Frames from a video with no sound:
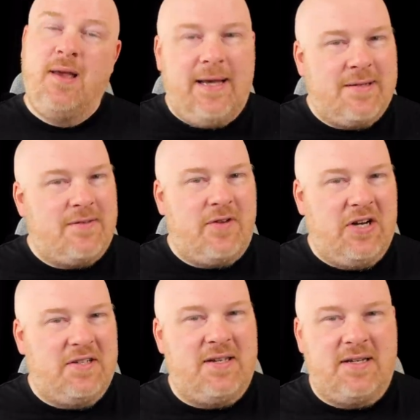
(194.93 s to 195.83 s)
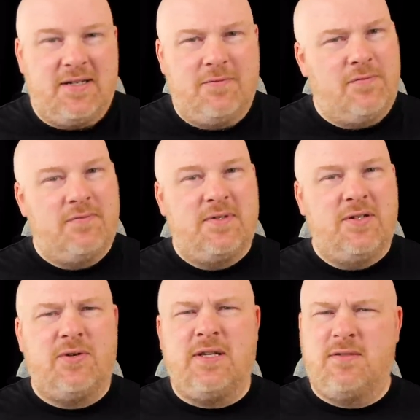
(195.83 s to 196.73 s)
and he has a very distinctive,
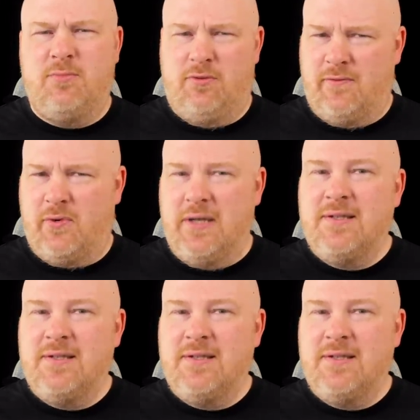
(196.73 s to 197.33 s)
silky smooth